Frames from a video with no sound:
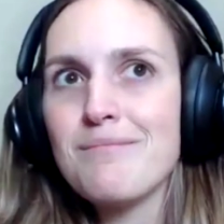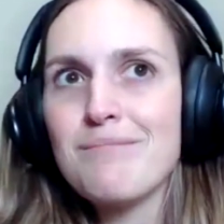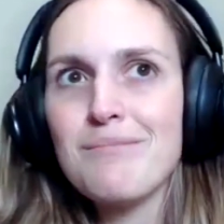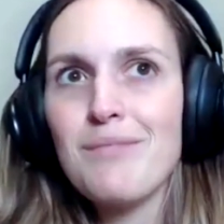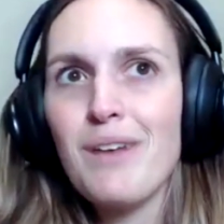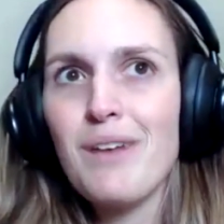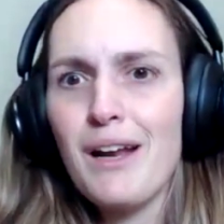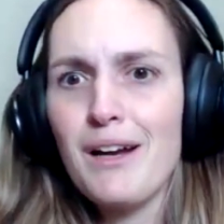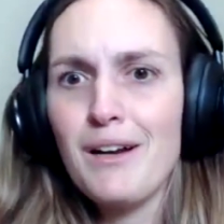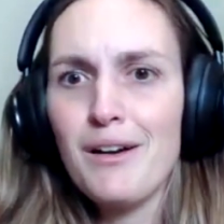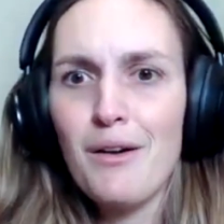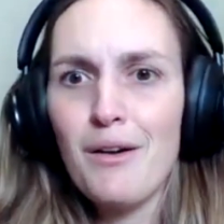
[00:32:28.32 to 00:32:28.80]

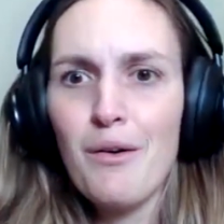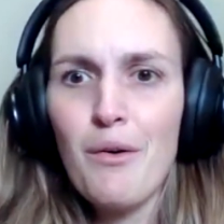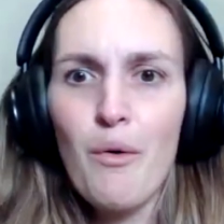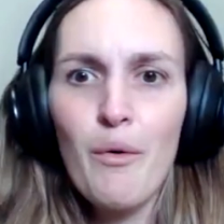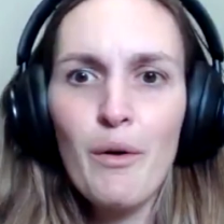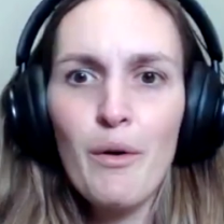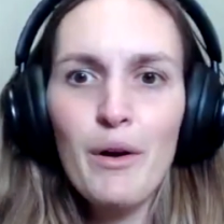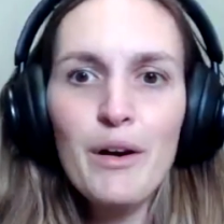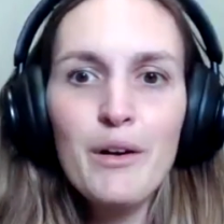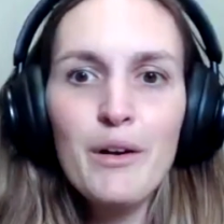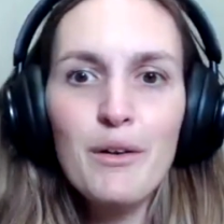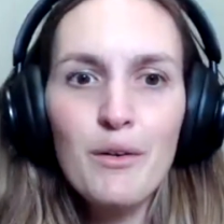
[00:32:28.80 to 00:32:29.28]
I don't know,
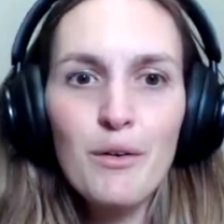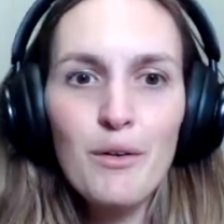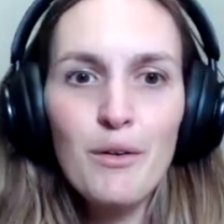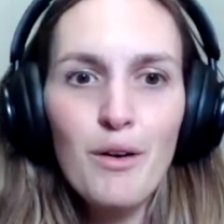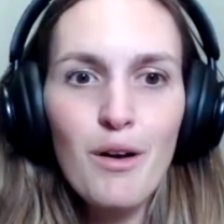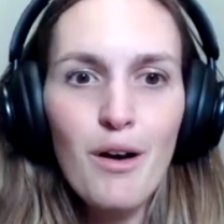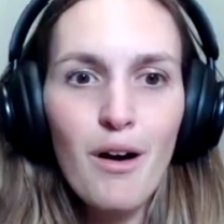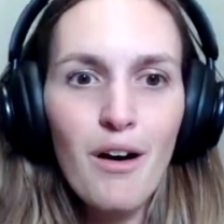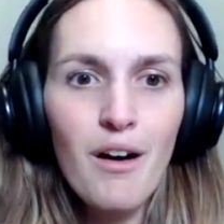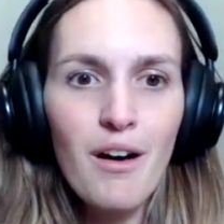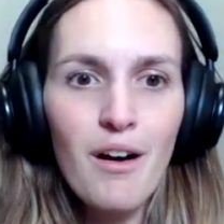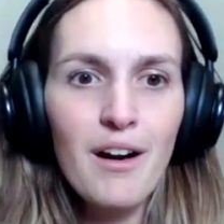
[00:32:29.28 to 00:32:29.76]
oracle
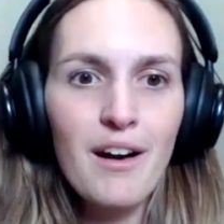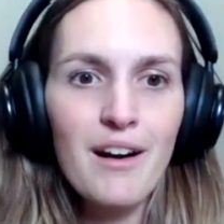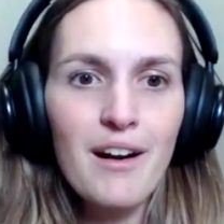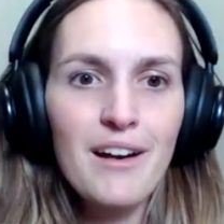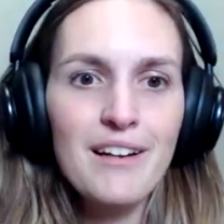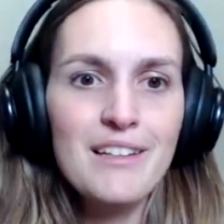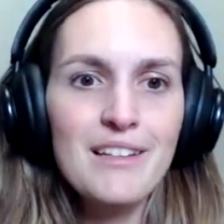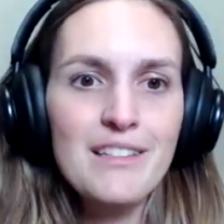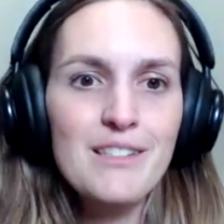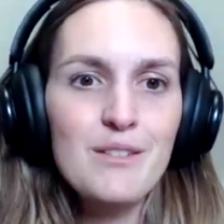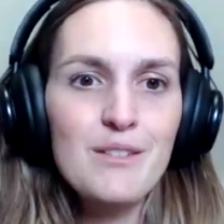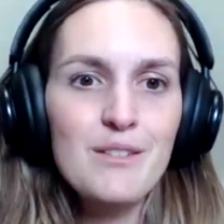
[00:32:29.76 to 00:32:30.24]

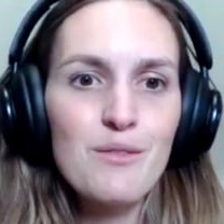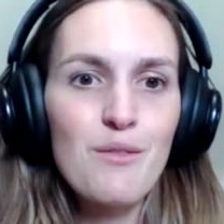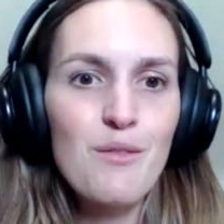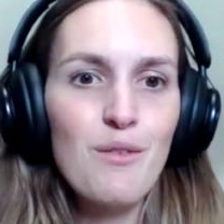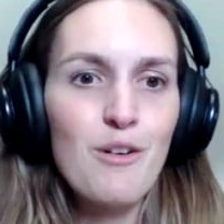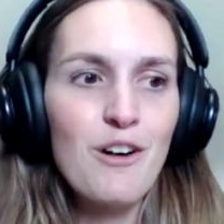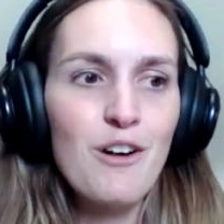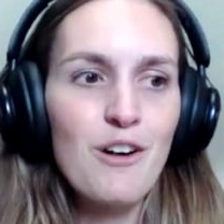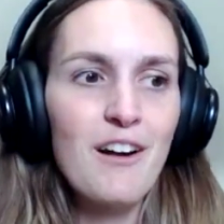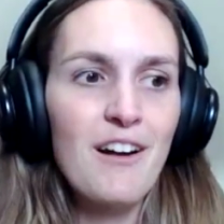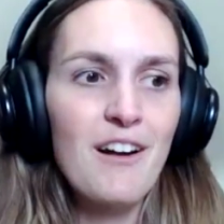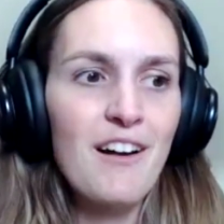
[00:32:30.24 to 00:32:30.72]
cards,
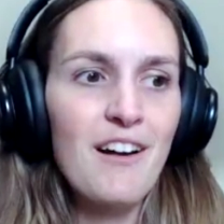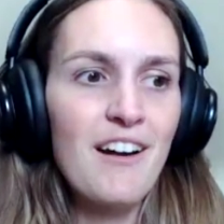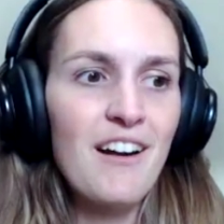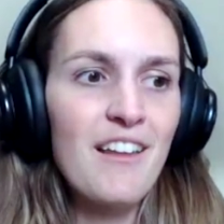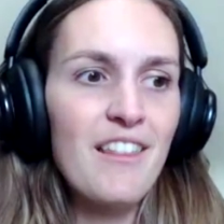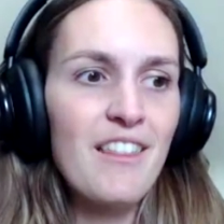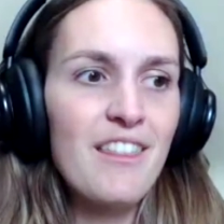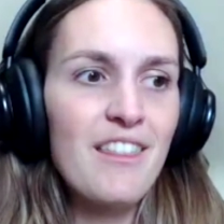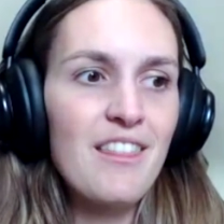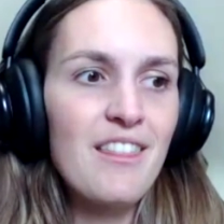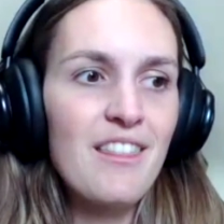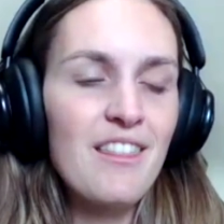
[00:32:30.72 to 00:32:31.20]
or
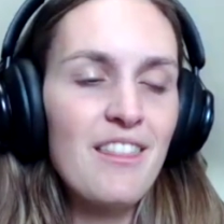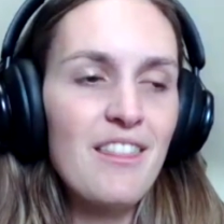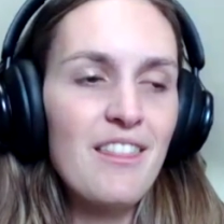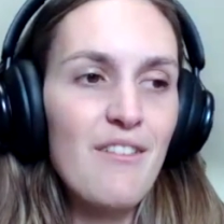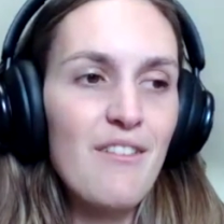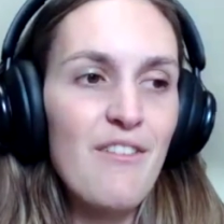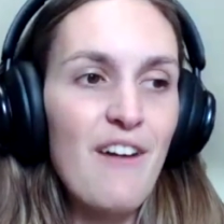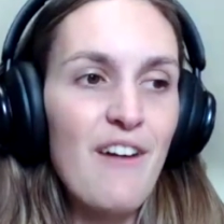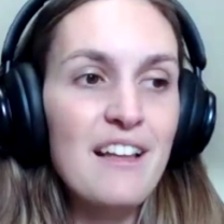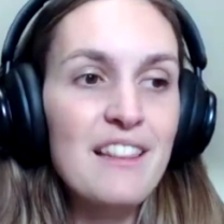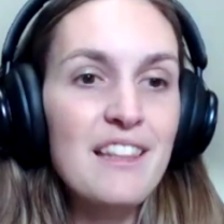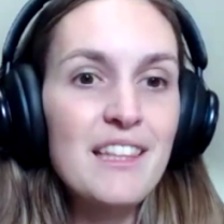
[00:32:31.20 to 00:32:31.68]
the
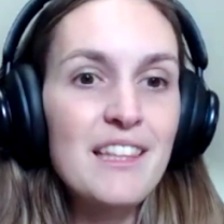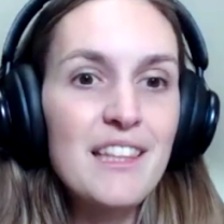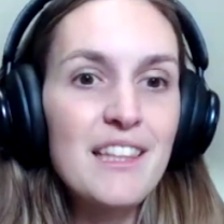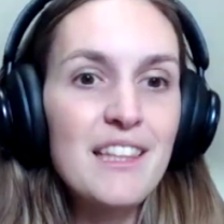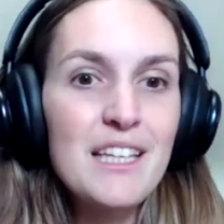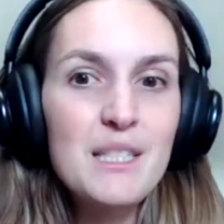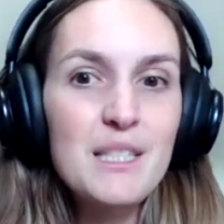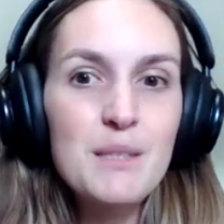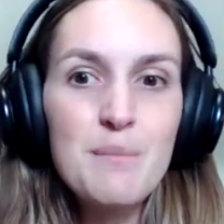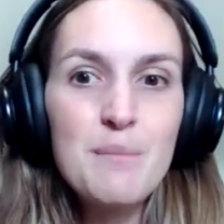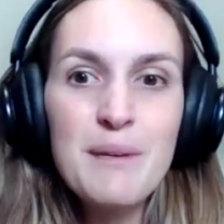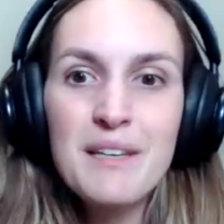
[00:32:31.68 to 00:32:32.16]
fact that they
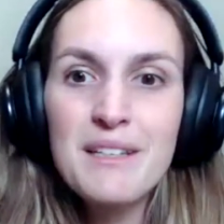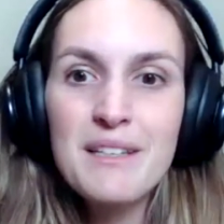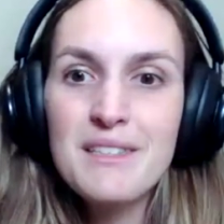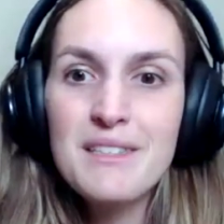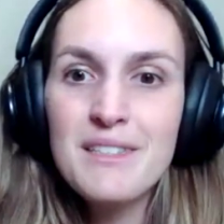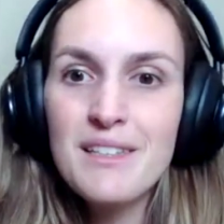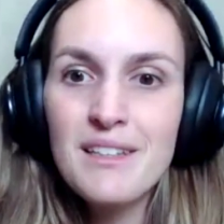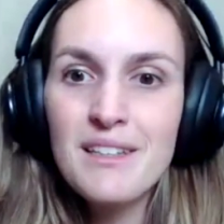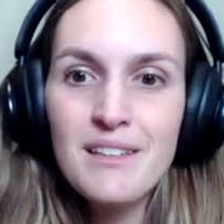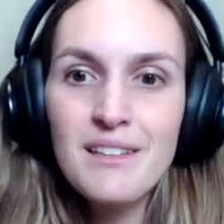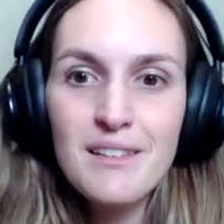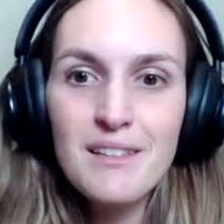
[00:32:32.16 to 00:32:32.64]
speak
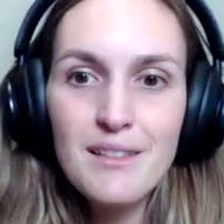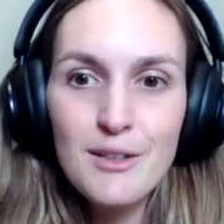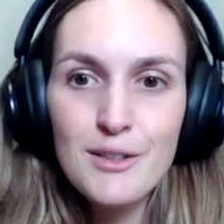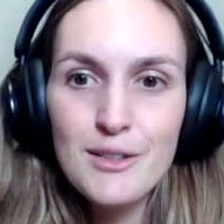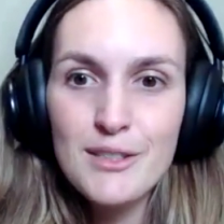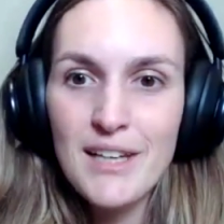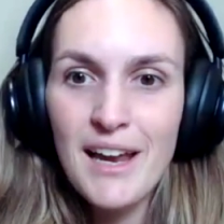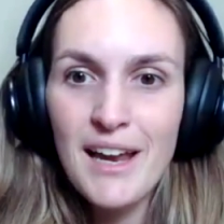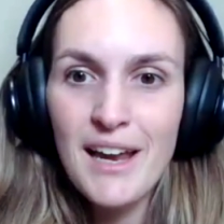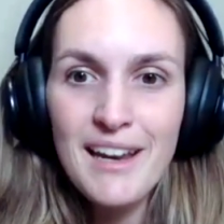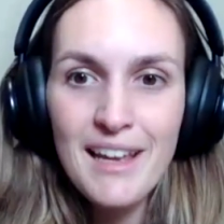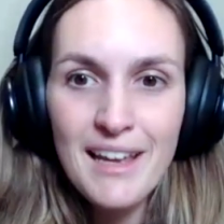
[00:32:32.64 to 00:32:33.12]
to their
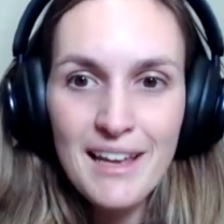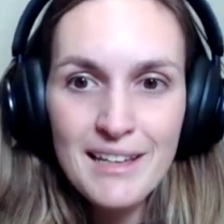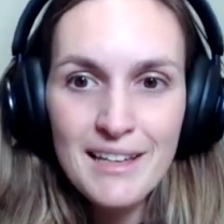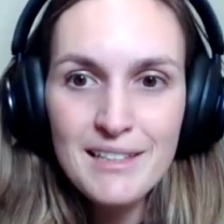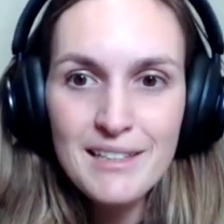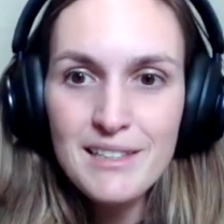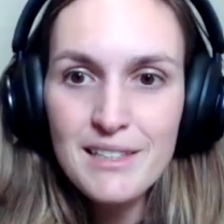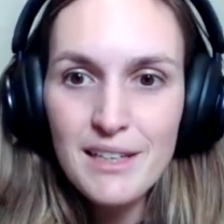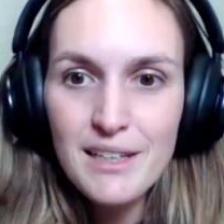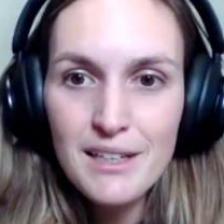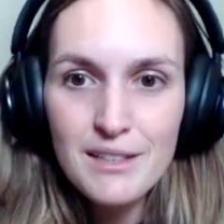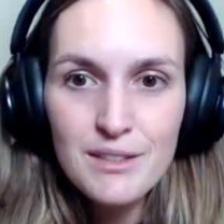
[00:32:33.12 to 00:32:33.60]
dead
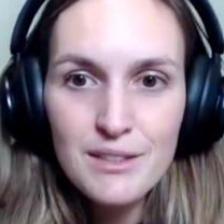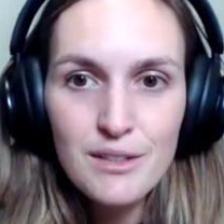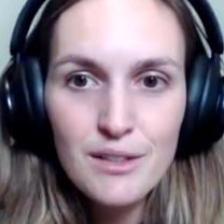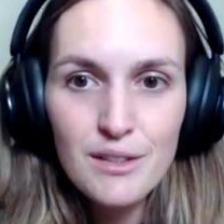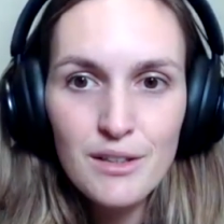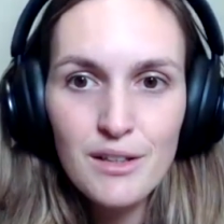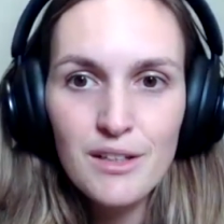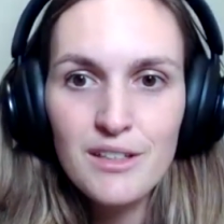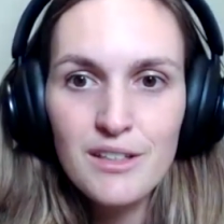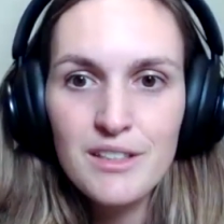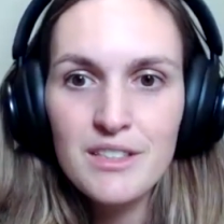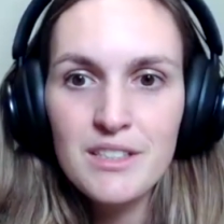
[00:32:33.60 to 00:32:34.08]

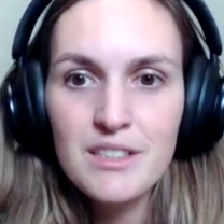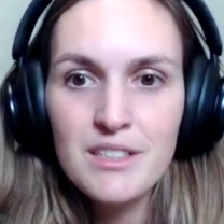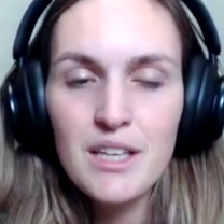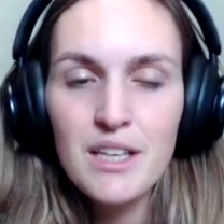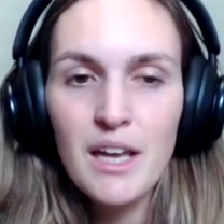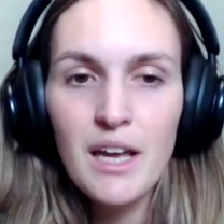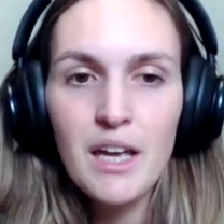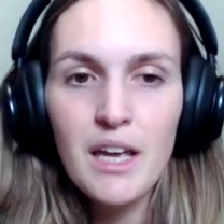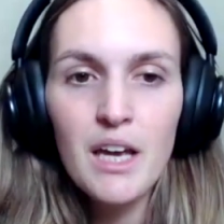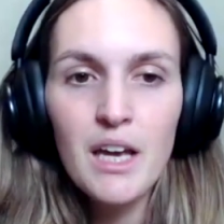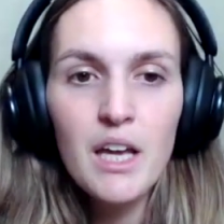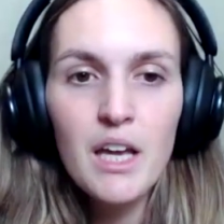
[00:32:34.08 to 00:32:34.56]
ancestors.
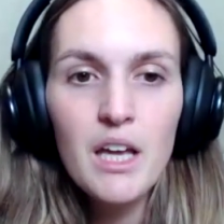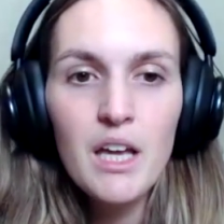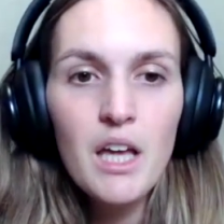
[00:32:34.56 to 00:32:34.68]
Like,